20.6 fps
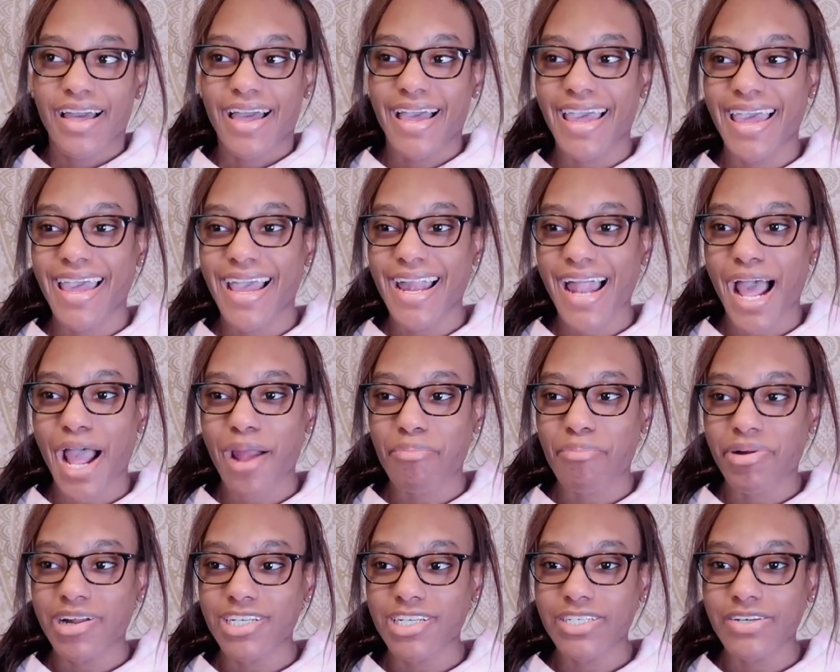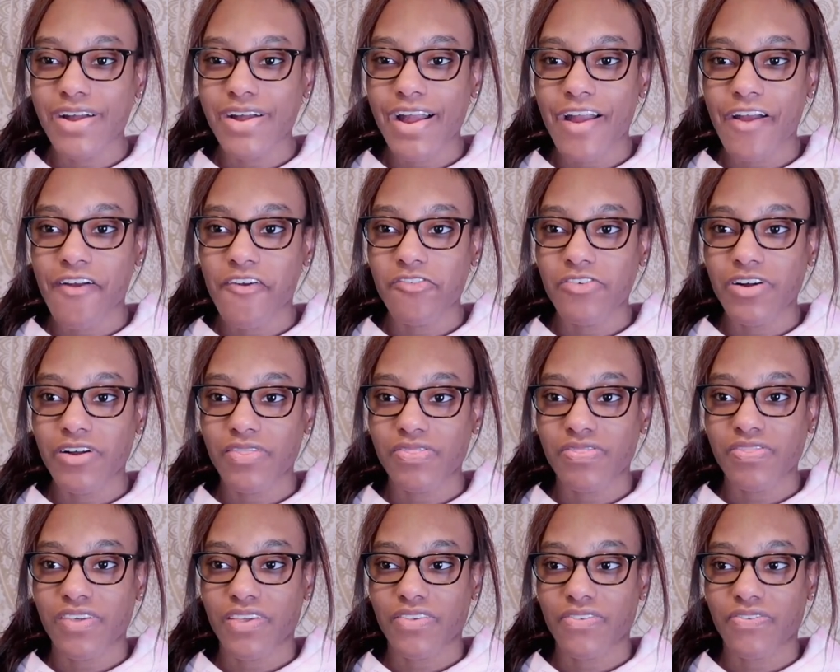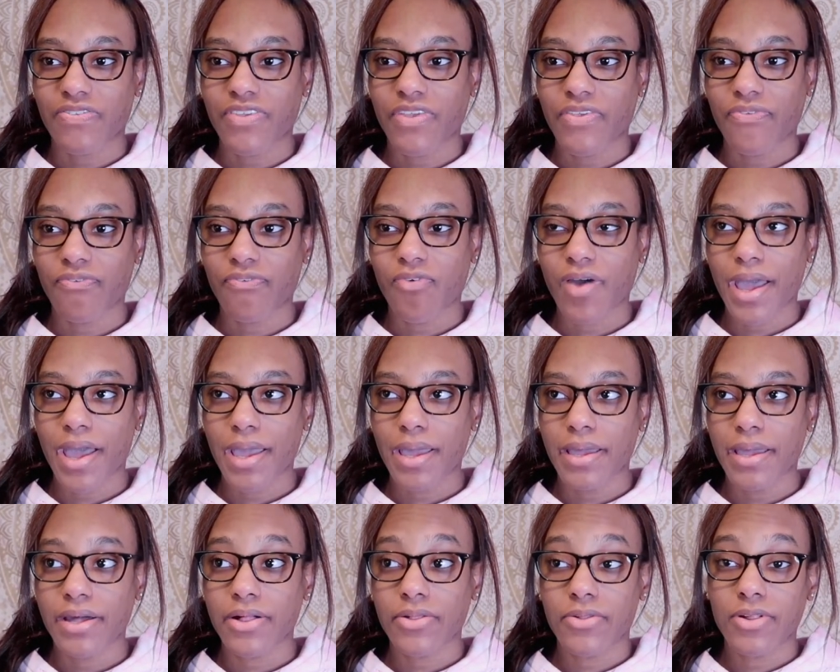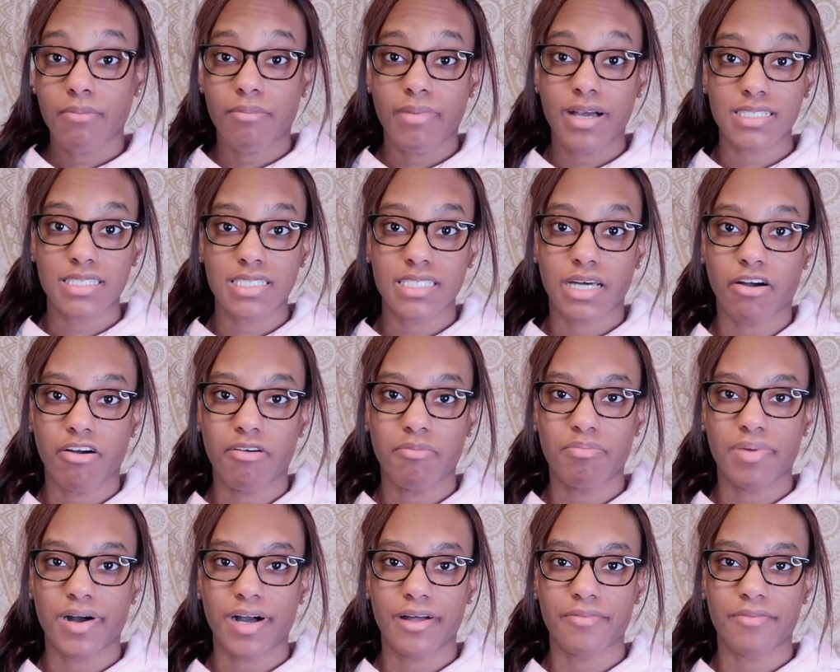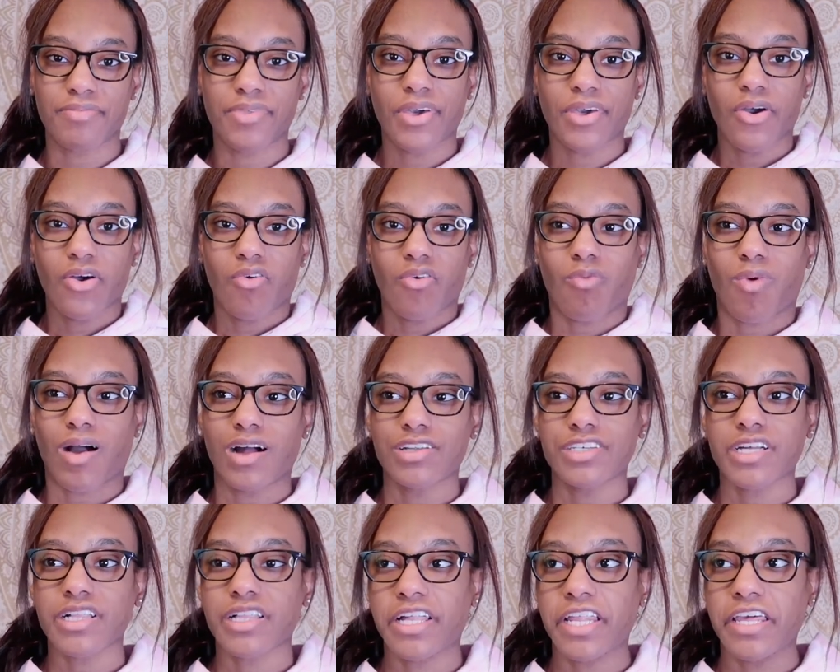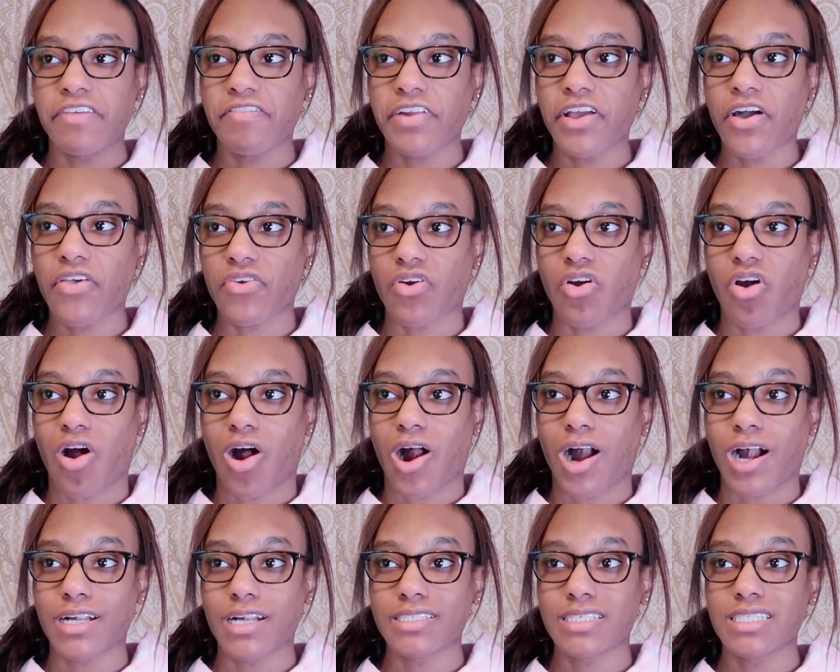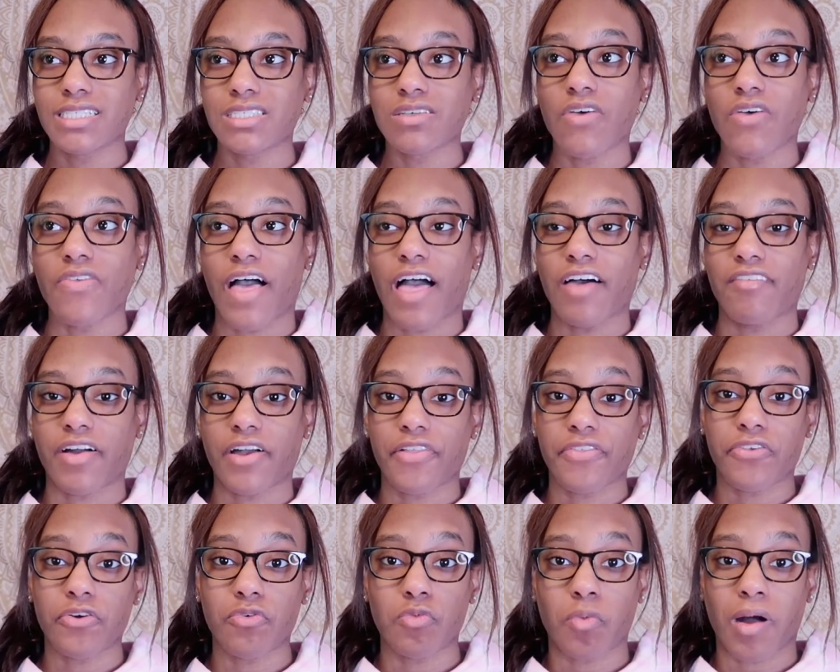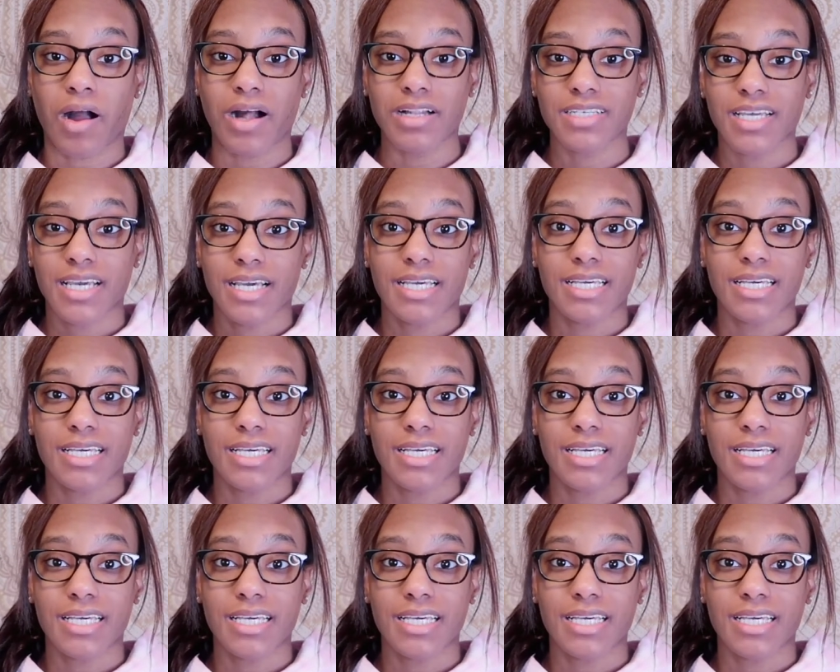And I'm pretty sure everyone thinks this way, including myself, but Watching cleaning videos are honestly so satisfying to watch,